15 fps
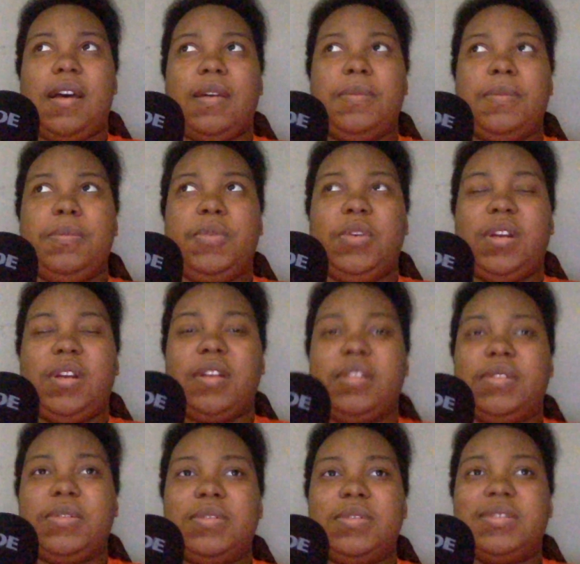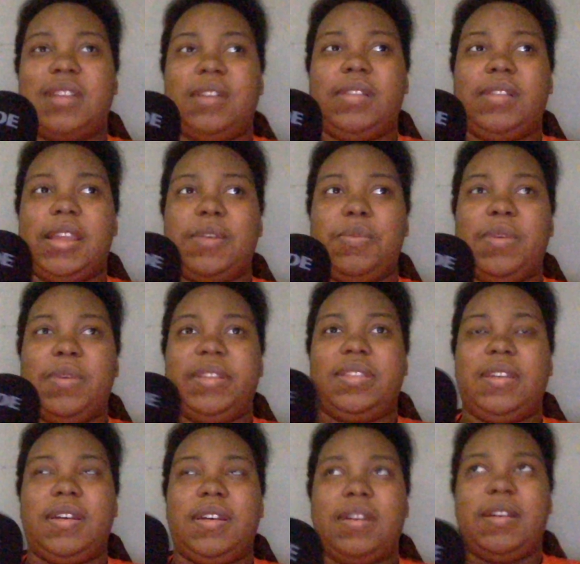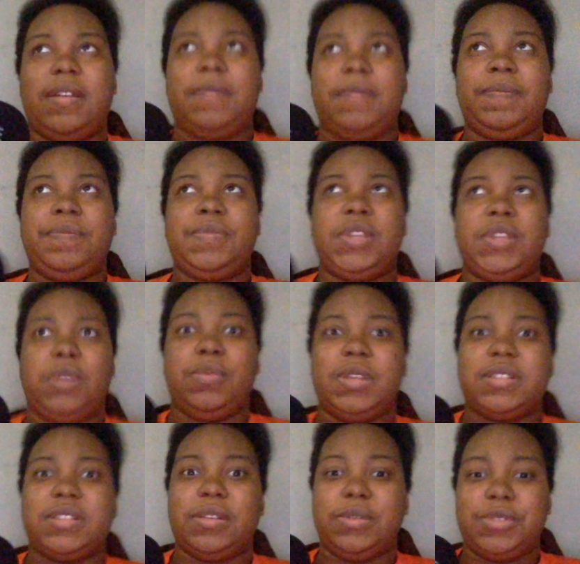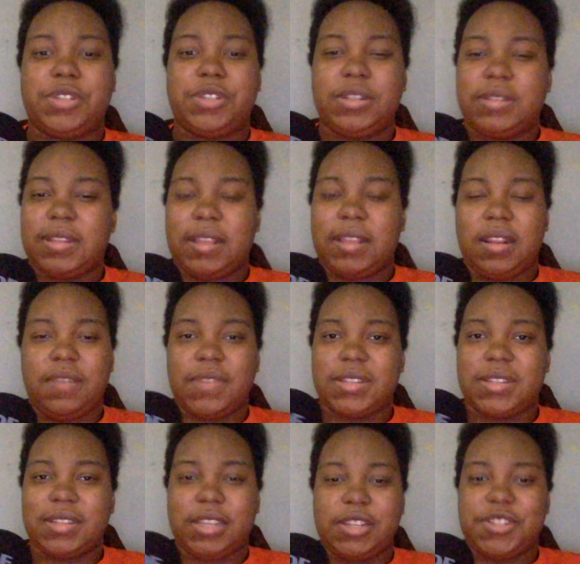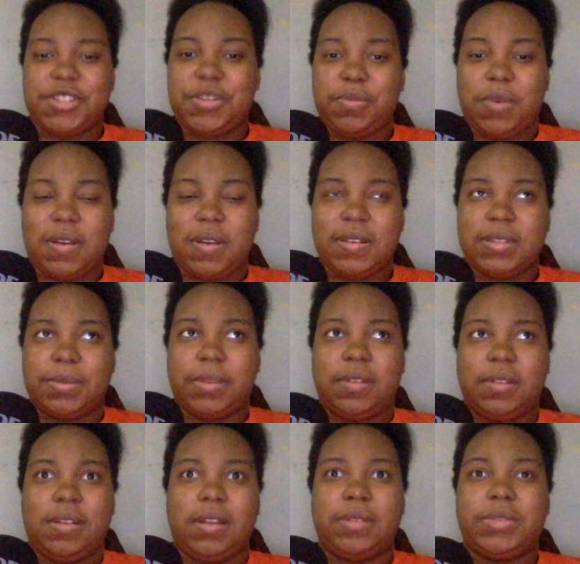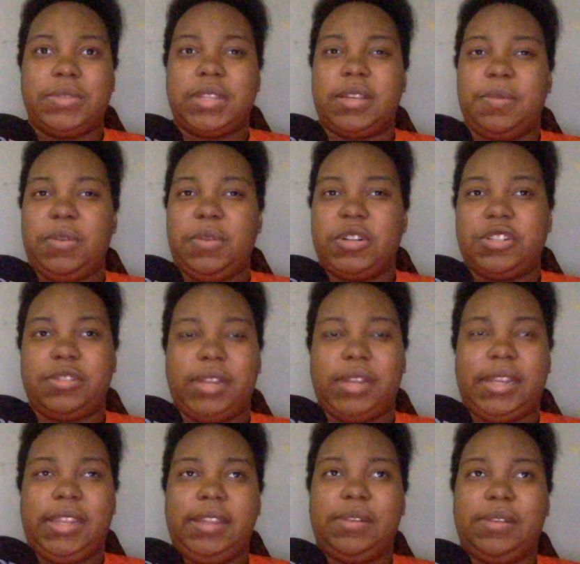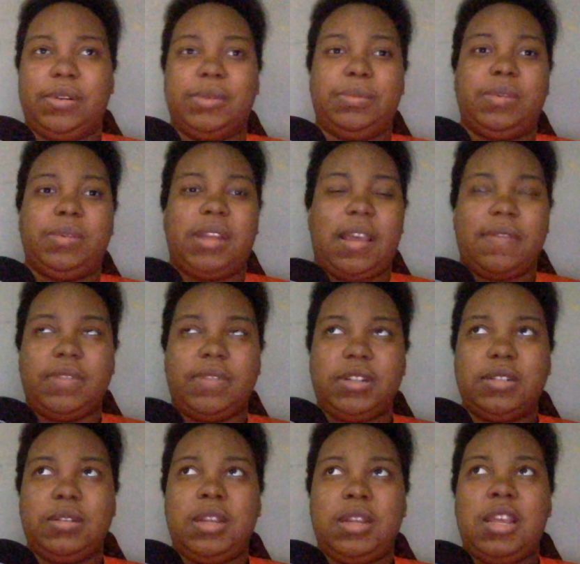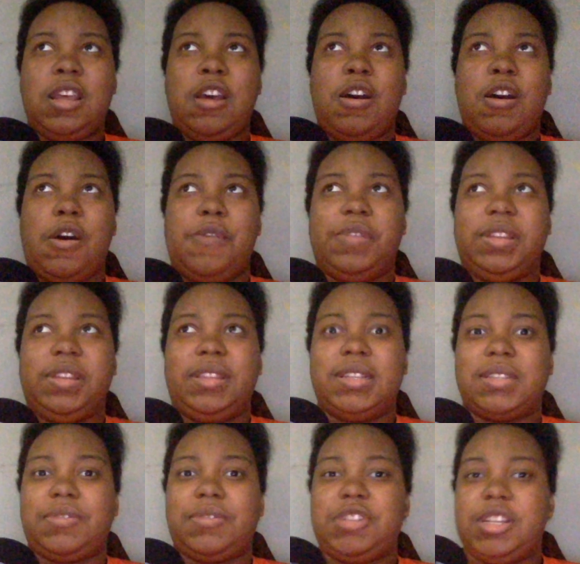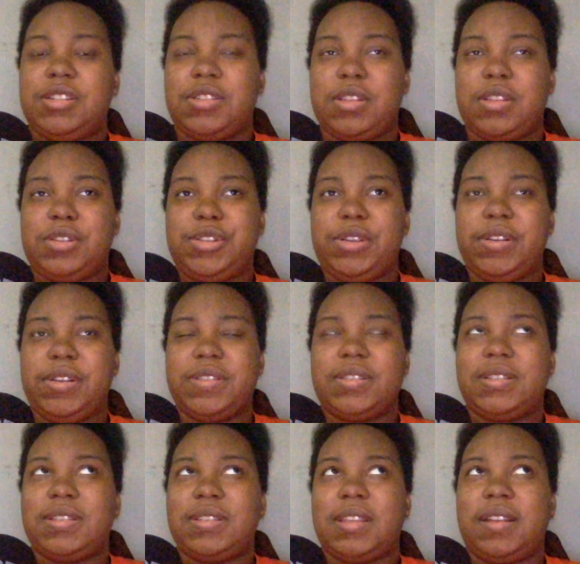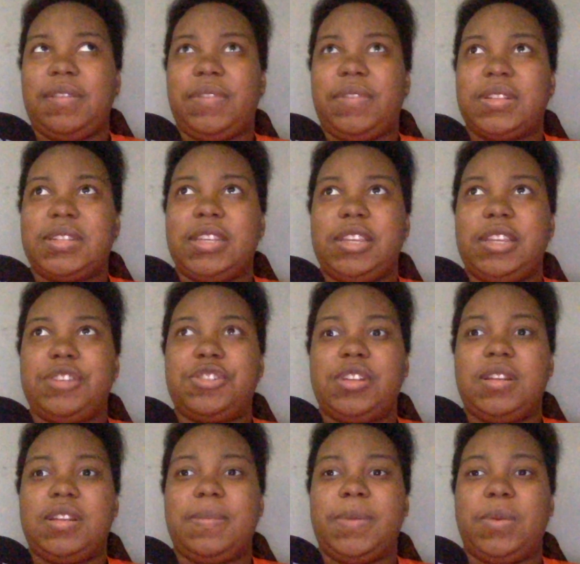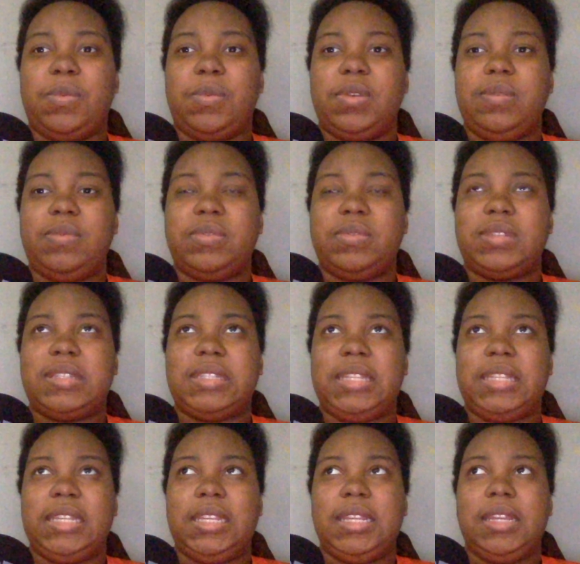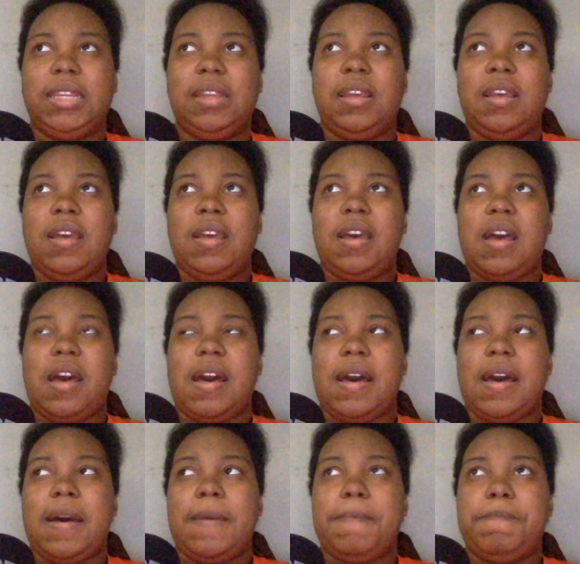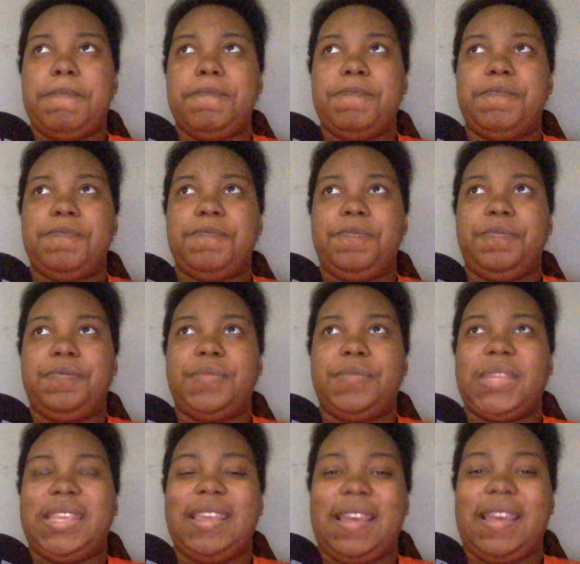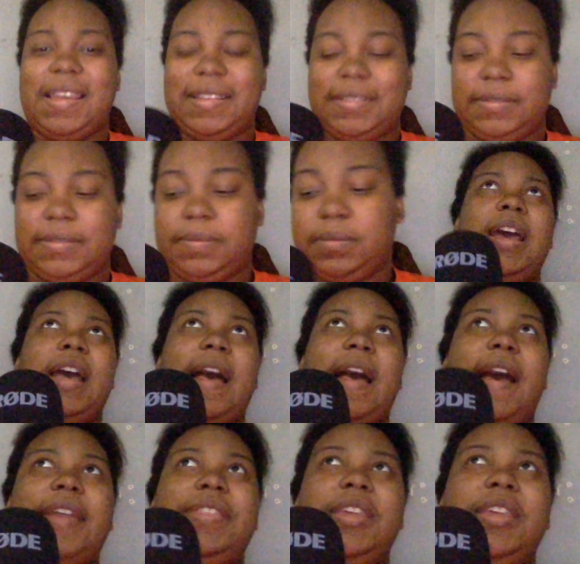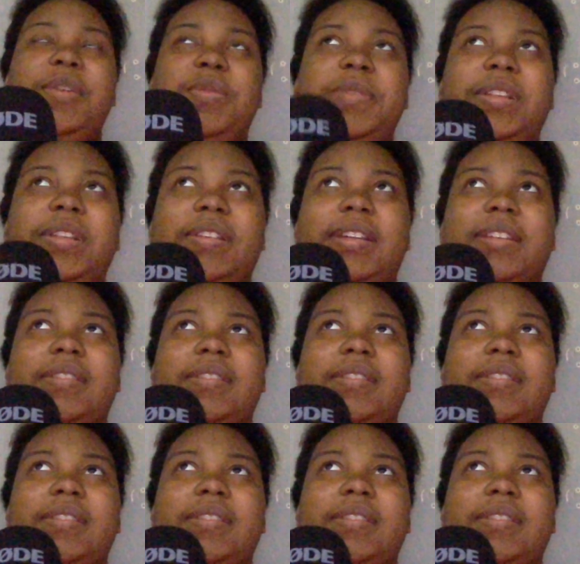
more articles on like what the resolution to that investigation was, whether or not it was like more training or whatever. Hopefully things have changed in the 2 years since that investigation, but we will see. Yeah. I think when we look at